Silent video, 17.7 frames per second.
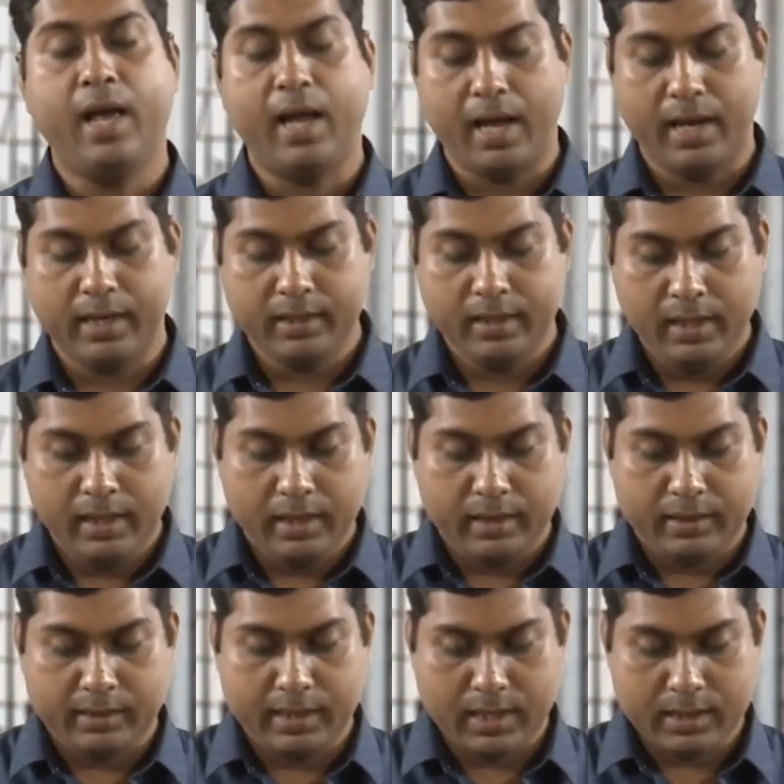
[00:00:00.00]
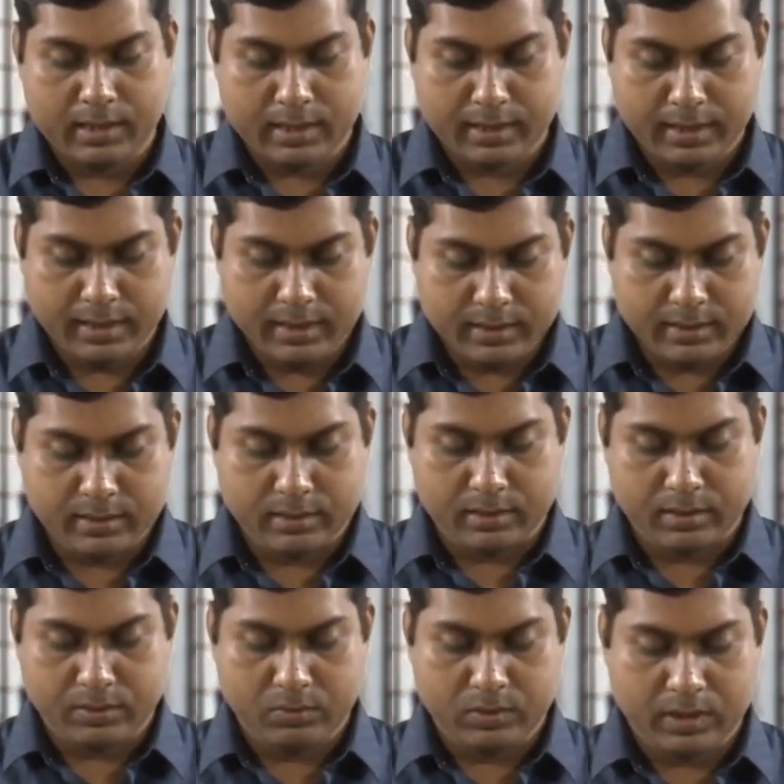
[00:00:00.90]
and that
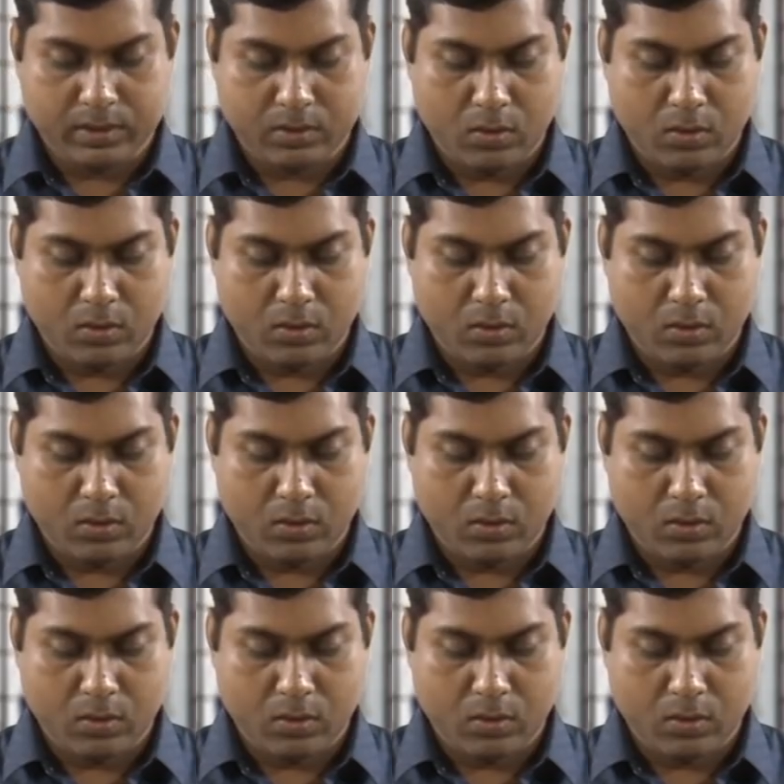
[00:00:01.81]
is with the